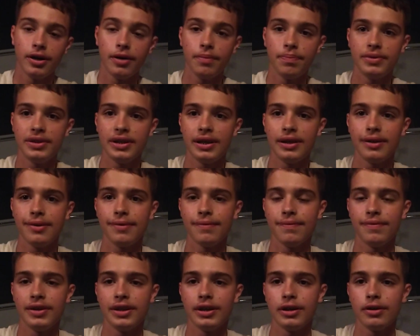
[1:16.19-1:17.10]

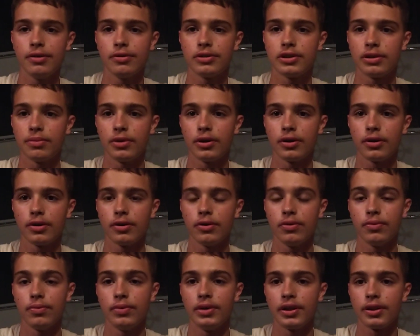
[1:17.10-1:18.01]
update video
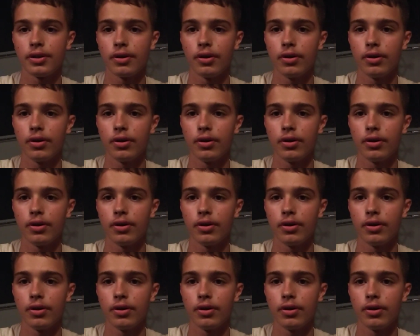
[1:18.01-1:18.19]
tomorrow with